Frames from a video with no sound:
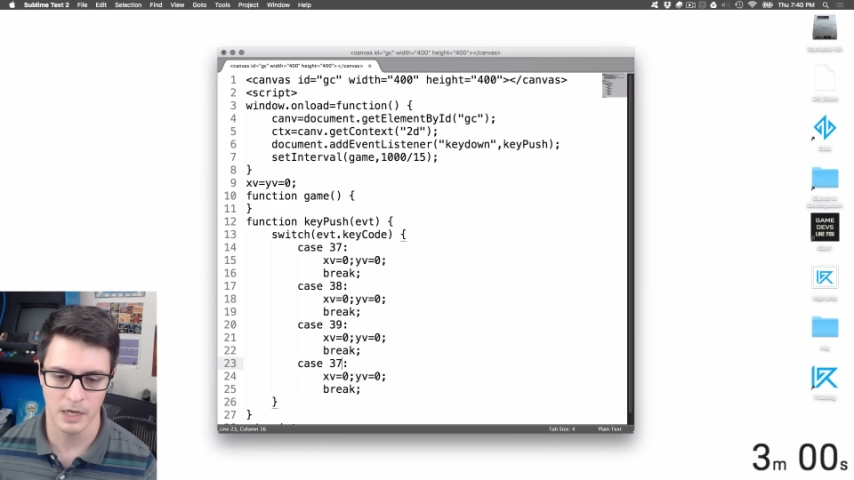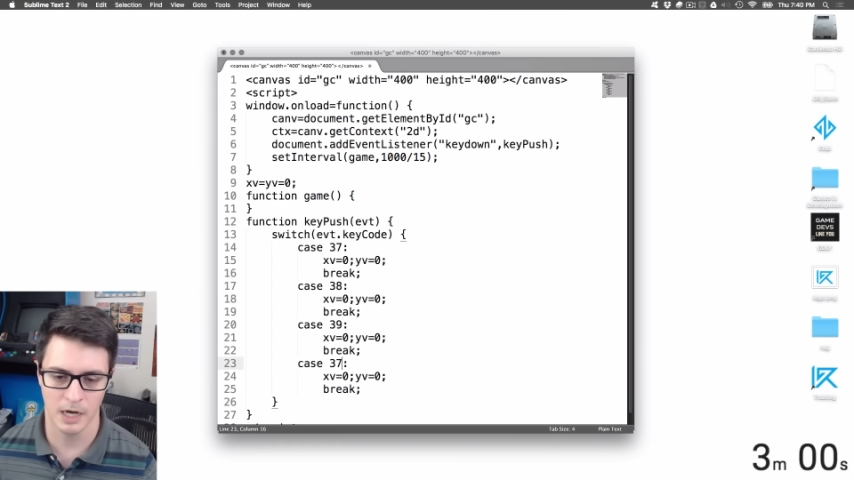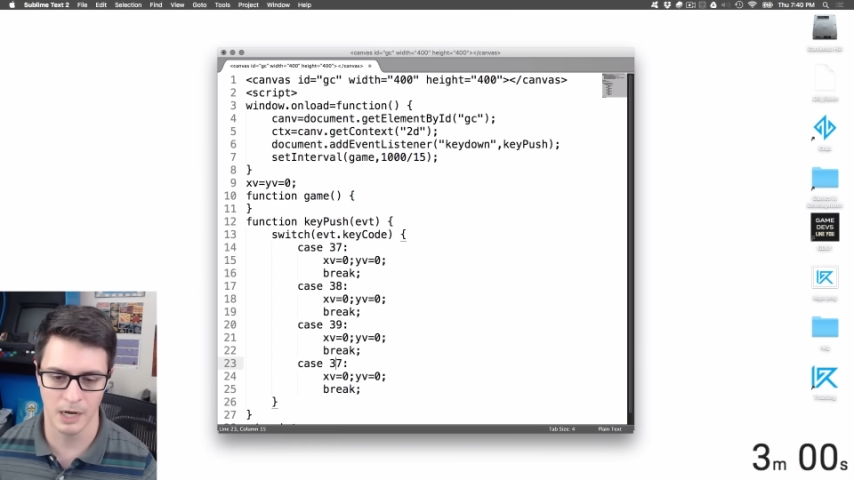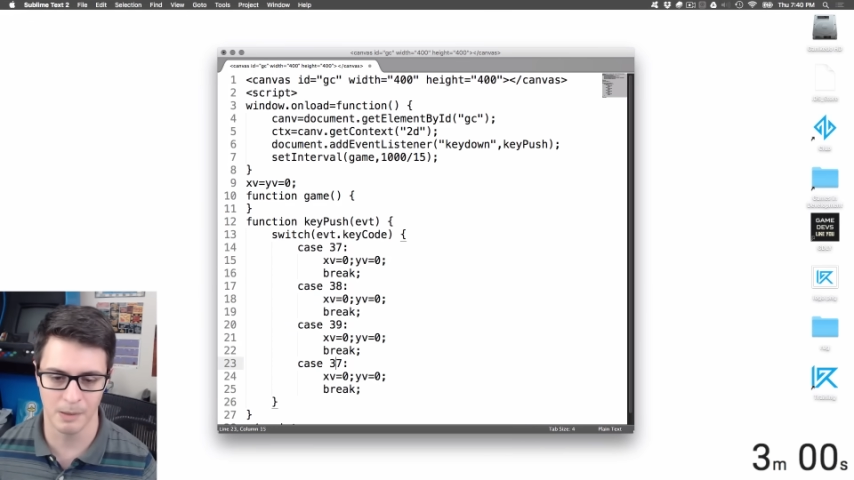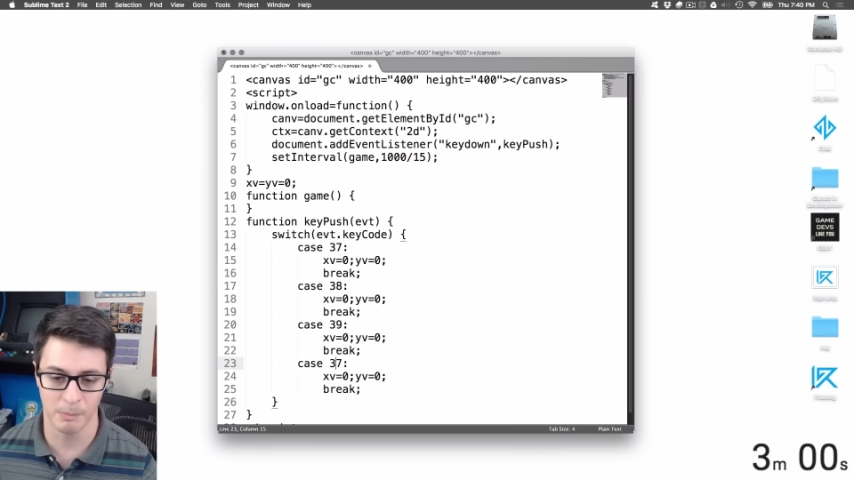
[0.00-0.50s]

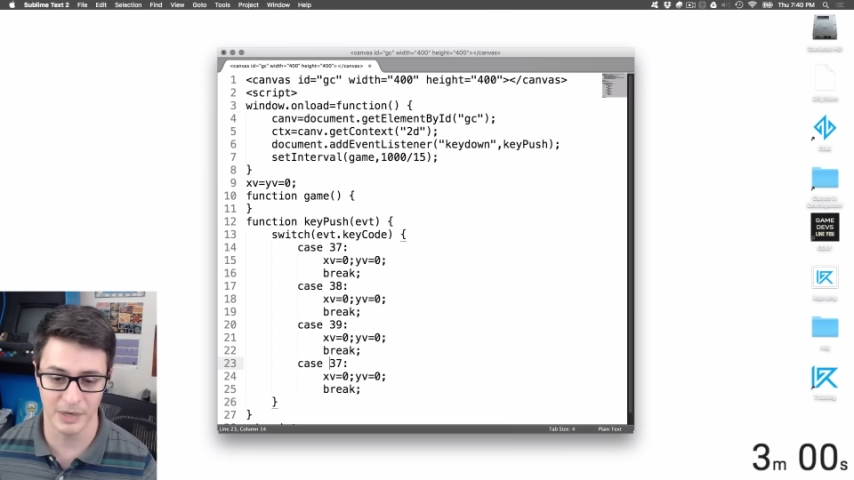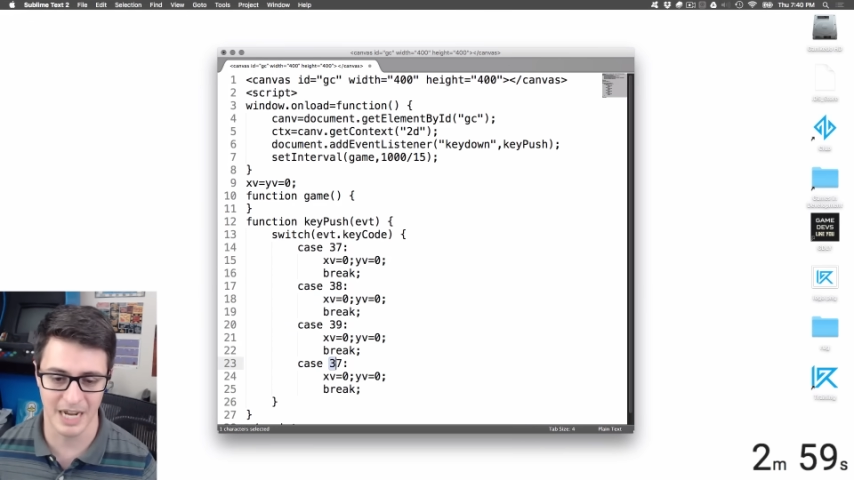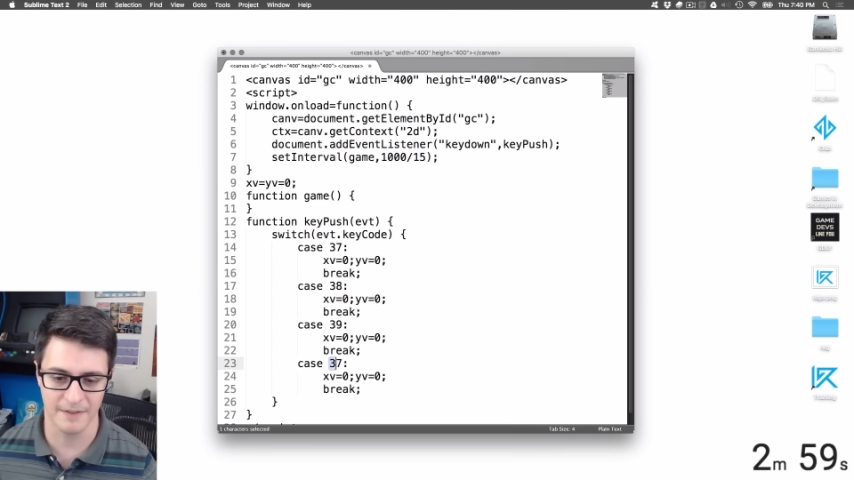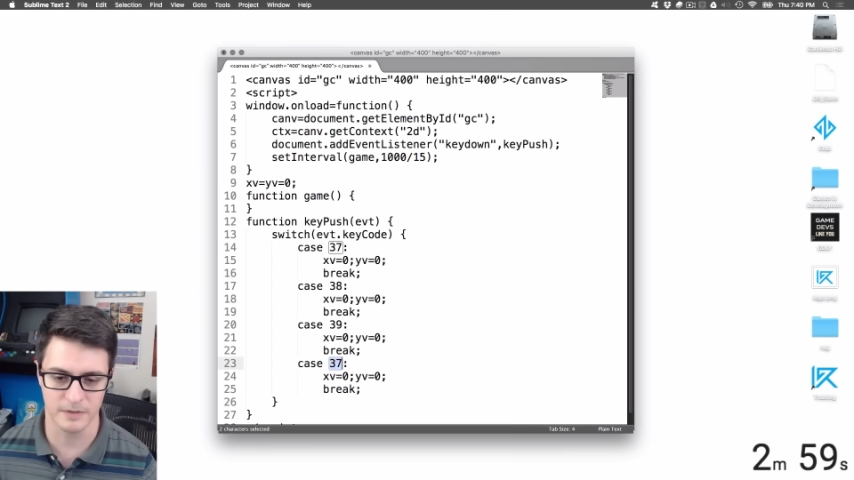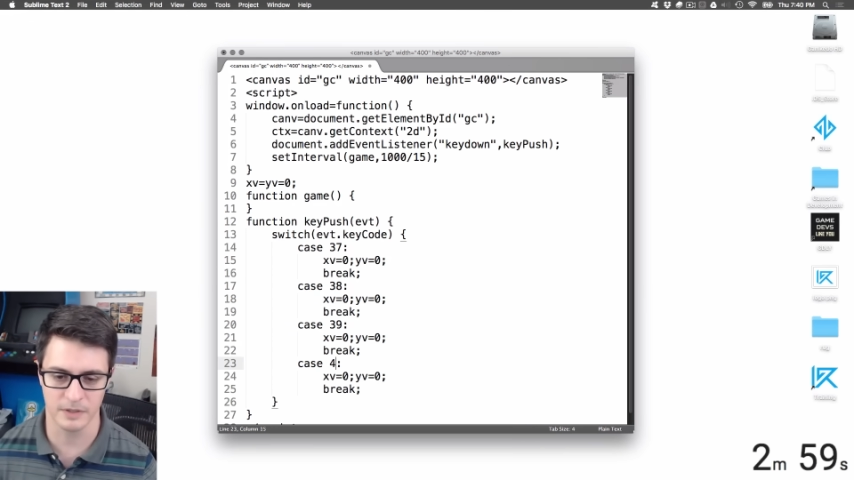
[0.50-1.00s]
Um, but
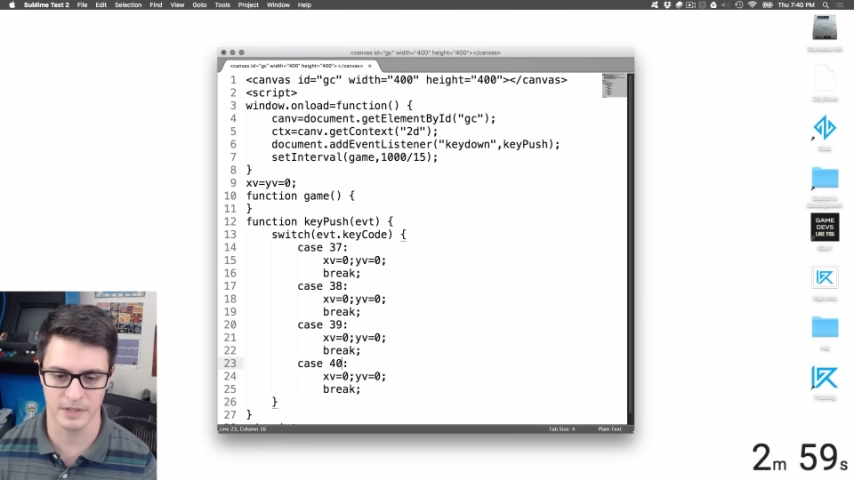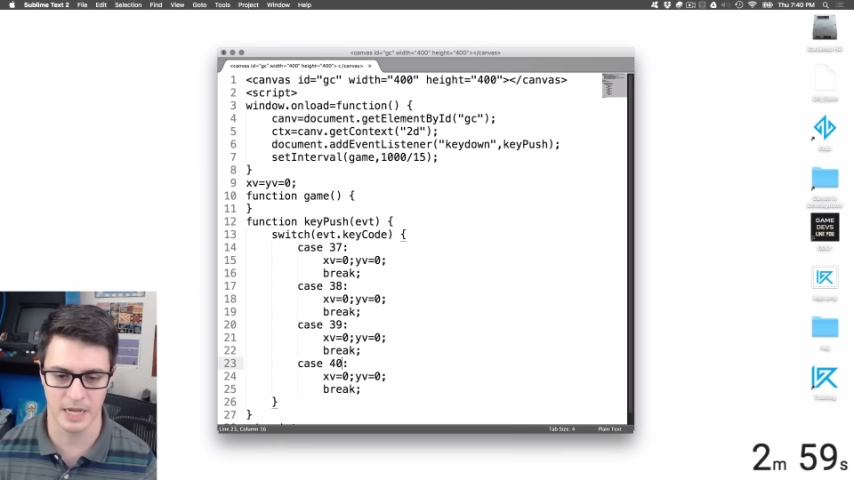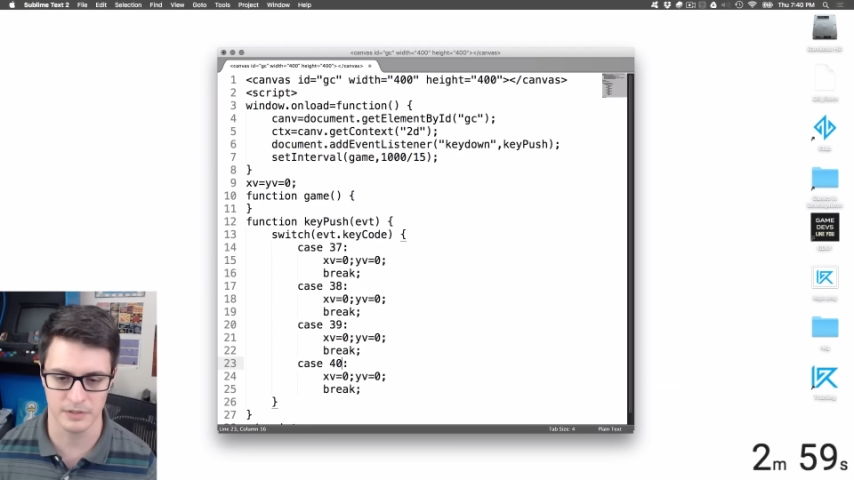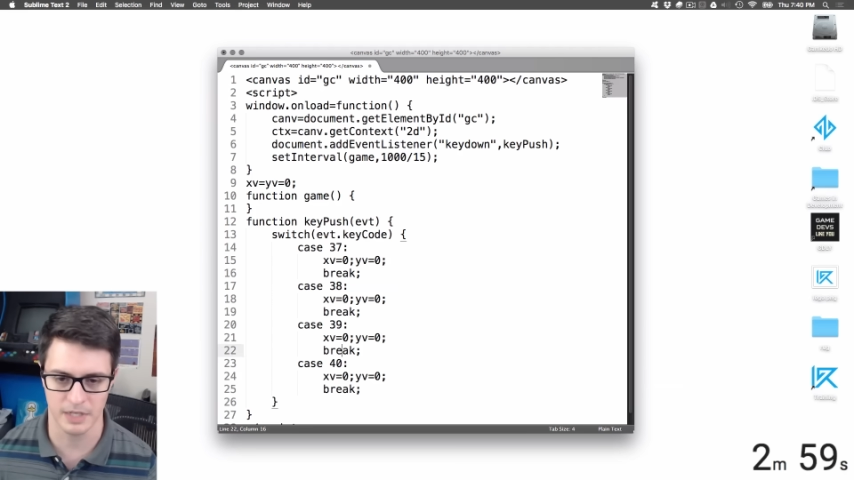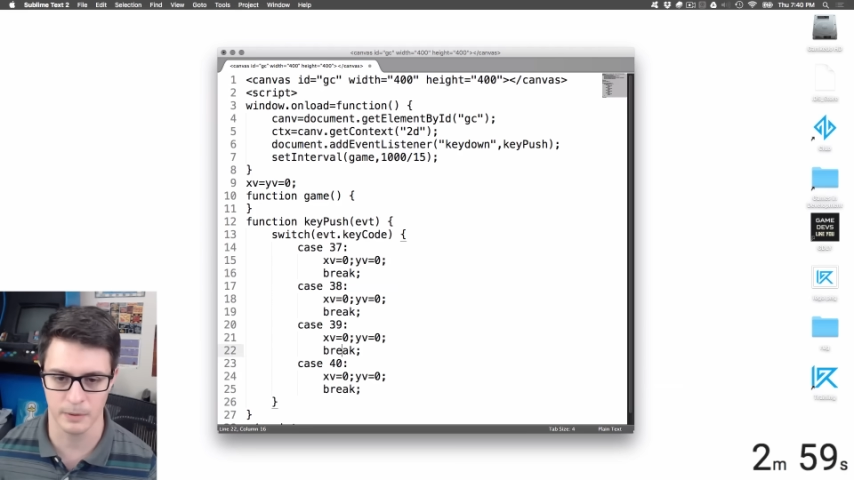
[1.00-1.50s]
after a thousand